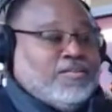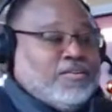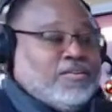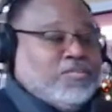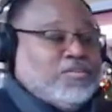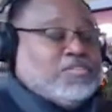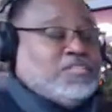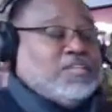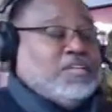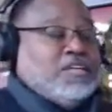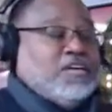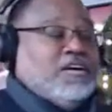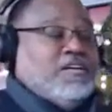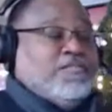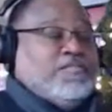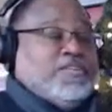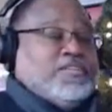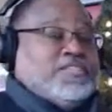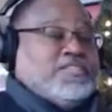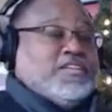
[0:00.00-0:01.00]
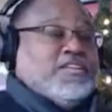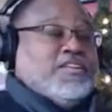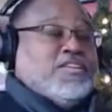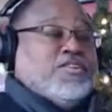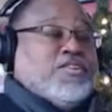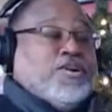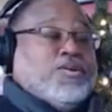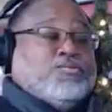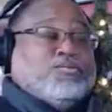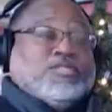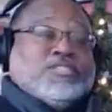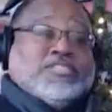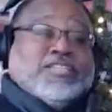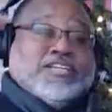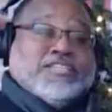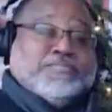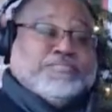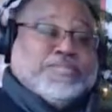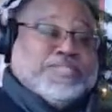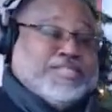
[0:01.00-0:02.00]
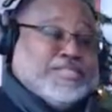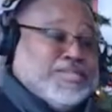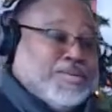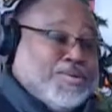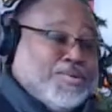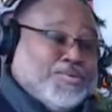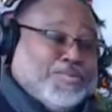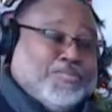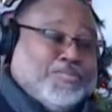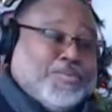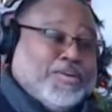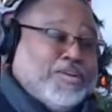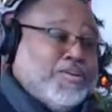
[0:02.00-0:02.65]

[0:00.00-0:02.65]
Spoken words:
Christian Love is a no judgment zone.